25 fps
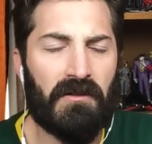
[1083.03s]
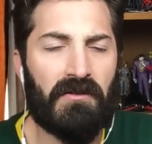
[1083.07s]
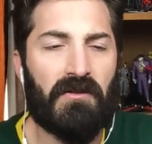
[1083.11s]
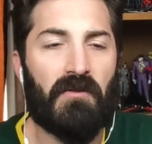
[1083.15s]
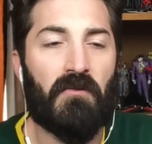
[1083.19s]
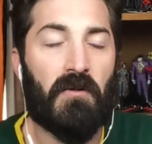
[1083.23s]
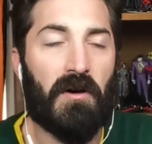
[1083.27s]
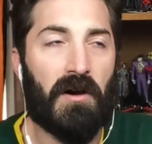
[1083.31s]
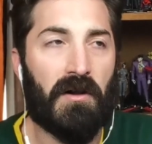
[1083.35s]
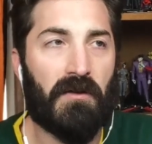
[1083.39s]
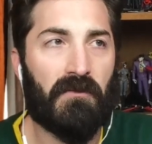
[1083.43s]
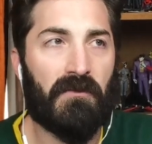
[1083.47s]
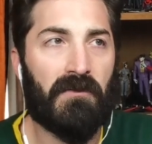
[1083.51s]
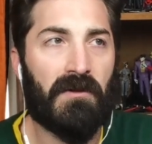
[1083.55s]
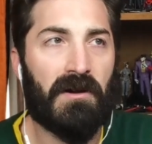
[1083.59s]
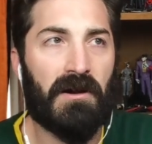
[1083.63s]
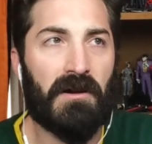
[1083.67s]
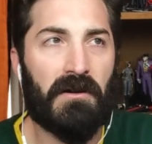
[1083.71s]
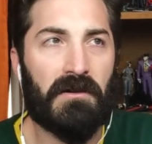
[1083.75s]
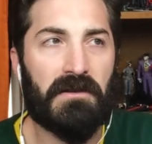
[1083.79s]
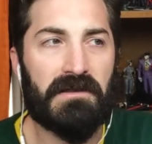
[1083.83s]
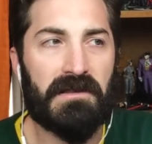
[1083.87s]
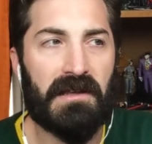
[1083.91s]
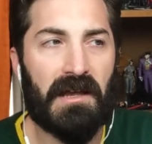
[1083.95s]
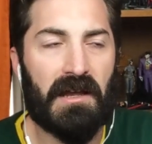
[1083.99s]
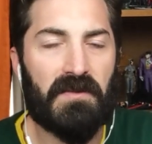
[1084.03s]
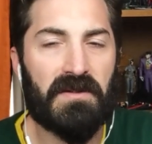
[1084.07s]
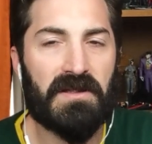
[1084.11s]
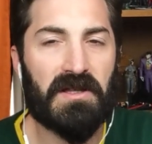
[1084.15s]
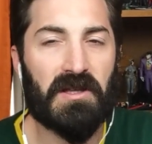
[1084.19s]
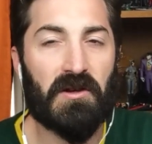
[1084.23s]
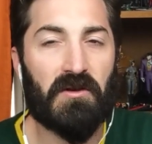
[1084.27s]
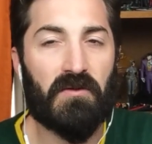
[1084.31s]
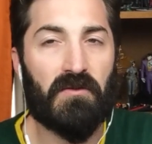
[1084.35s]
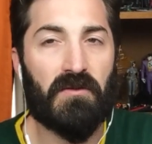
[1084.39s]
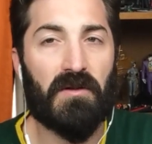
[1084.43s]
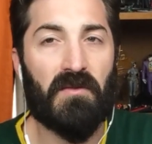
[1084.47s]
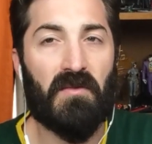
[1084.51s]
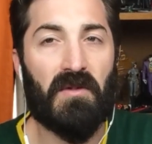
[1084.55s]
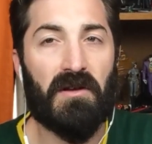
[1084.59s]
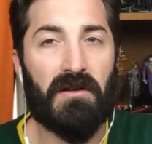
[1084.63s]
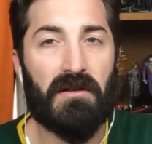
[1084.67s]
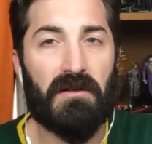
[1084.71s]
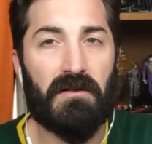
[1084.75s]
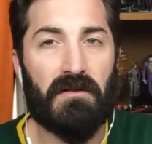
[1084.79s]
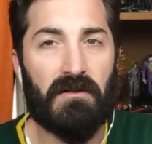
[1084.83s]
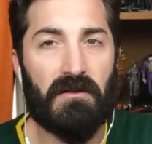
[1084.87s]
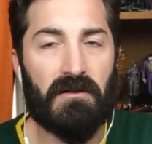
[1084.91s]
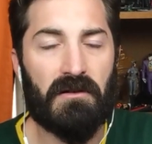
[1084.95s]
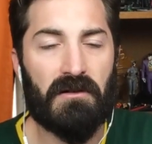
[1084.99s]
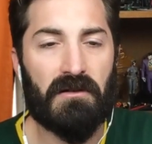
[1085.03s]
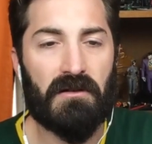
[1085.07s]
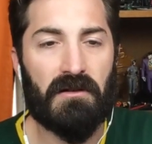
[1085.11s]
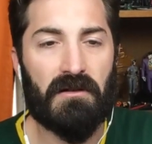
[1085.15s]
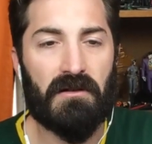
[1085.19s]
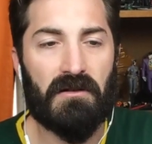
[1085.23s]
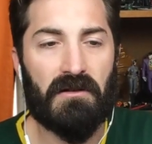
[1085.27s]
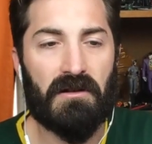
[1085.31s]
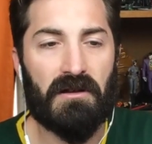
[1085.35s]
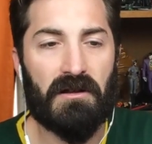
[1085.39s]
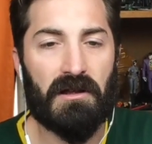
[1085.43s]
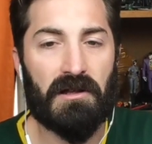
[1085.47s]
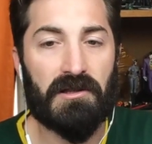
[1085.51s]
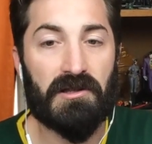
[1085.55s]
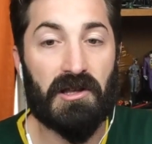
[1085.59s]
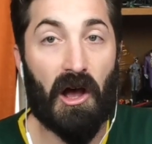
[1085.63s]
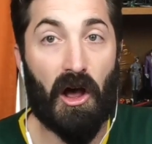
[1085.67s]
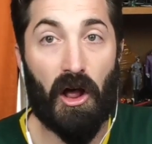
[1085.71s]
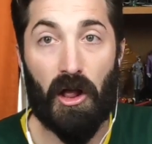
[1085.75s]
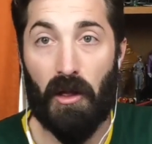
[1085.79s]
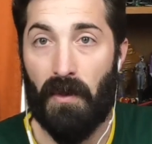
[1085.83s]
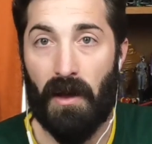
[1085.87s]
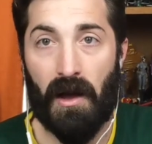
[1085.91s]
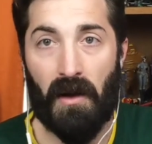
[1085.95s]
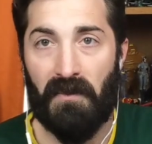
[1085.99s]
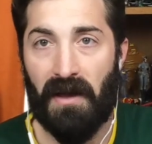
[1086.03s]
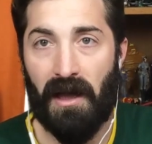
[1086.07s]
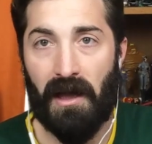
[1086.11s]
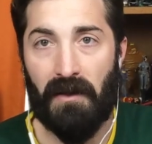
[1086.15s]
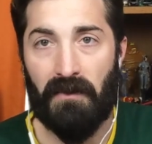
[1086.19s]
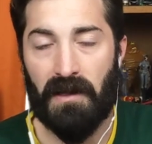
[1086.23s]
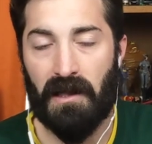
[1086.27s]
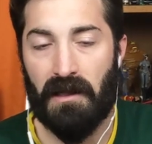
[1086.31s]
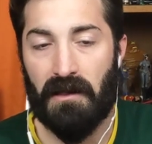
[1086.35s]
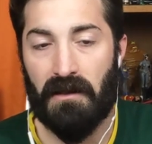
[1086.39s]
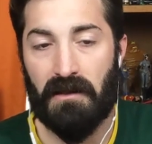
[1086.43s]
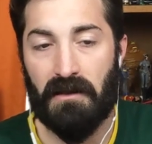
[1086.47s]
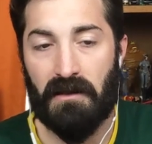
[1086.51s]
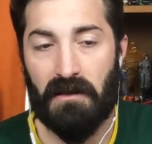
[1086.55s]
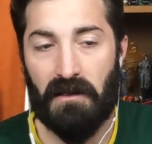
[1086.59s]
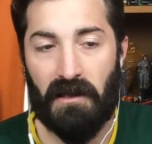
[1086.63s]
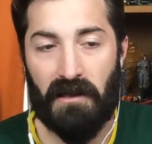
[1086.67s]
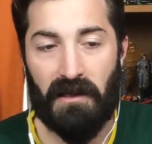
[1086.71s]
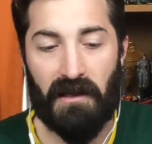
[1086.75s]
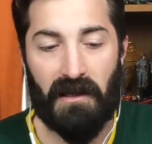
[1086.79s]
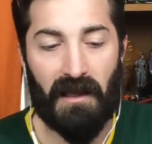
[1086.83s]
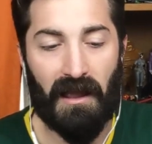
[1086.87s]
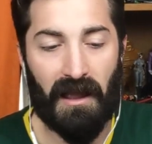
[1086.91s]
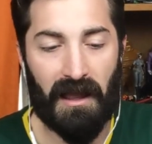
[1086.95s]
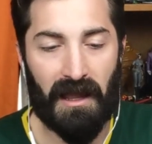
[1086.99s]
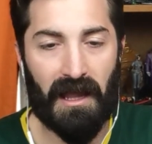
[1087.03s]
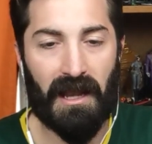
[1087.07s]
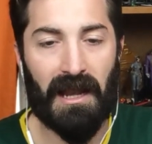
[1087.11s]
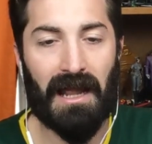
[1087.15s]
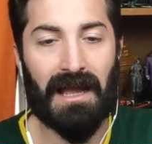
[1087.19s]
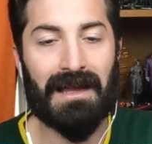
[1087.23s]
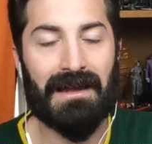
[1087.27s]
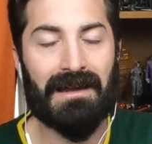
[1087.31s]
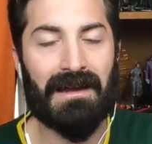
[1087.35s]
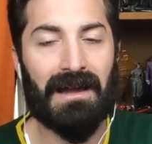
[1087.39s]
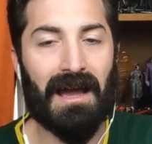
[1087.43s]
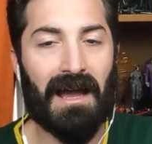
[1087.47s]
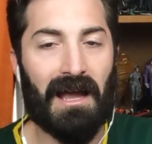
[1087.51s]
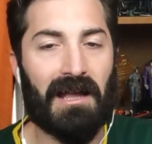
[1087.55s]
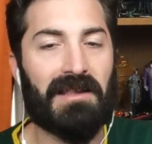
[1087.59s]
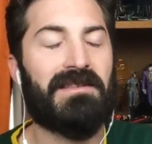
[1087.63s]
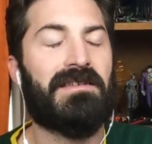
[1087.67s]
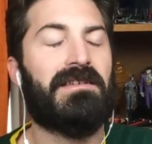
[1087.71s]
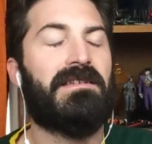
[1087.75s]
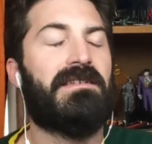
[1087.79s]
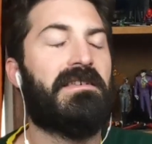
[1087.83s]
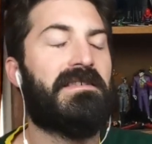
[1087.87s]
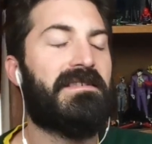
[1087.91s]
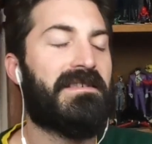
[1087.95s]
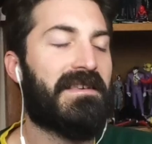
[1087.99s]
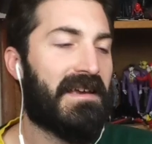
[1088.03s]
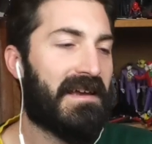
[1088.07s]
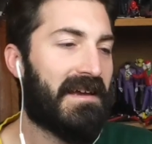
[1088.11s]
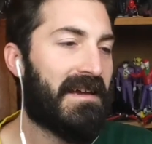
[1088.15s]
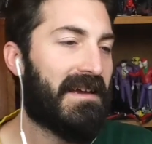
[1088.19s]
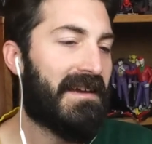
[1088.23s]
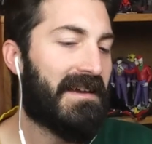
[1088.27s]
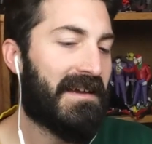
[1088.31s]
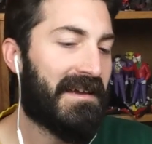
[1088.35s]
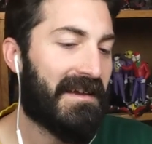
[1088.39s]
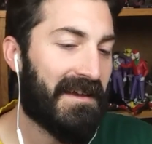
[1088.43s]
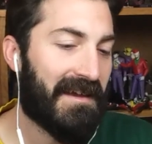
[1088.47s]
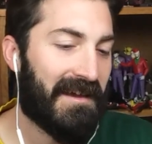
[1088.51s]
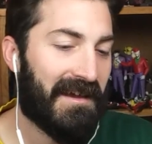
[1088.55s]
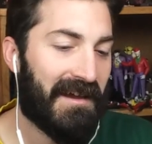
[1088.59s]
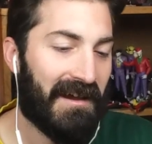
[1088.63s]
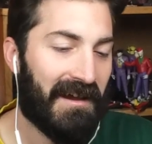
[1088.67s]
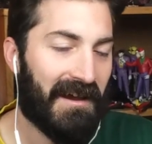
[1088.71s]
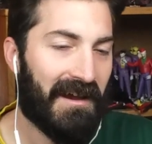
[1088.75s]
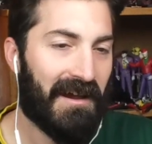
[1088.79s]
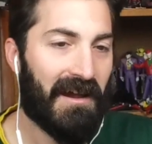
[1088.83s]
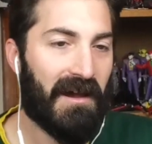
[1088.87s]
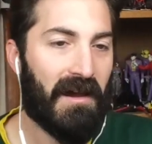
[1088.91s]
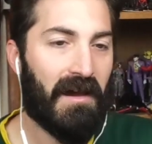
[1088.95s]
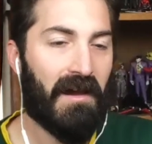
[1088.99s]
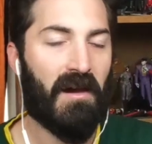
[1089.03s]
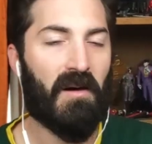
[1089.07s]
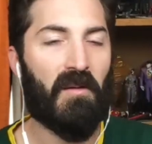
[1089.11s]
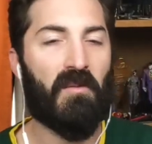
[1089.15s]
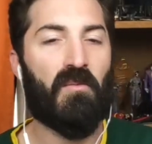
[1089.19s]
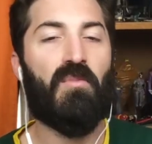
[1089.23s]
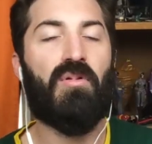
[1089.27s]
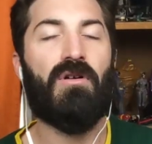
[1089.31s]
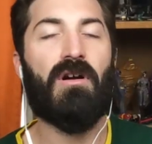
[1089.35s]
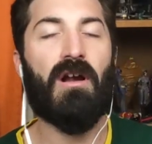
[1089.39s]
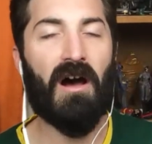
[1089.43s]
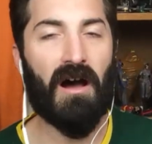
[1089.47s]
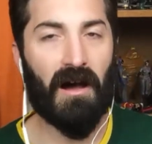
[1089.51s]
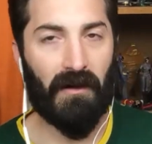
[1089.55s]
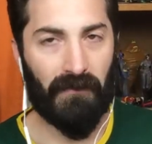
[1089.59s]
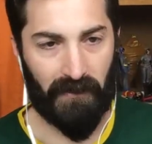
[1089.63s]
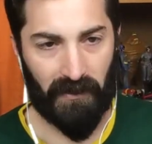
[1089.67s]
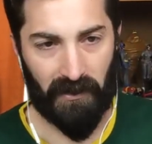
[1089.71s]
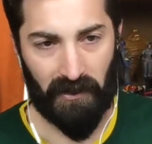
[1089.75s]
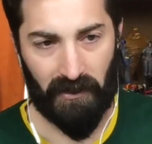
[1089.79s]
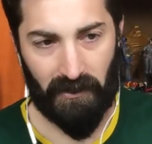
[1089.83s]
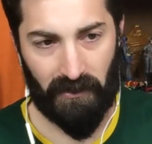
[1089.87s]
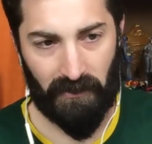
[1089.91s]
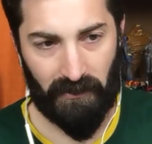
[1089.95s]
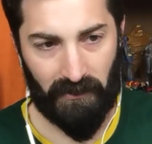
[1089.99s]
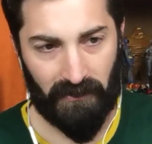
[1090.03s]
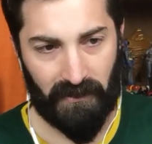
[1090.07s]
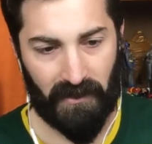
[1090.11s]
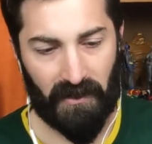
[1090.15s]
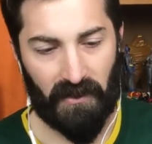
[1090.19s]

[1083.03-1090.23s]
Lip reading: the one where it's the episode where it's all about Batman. And I got to say, bravo.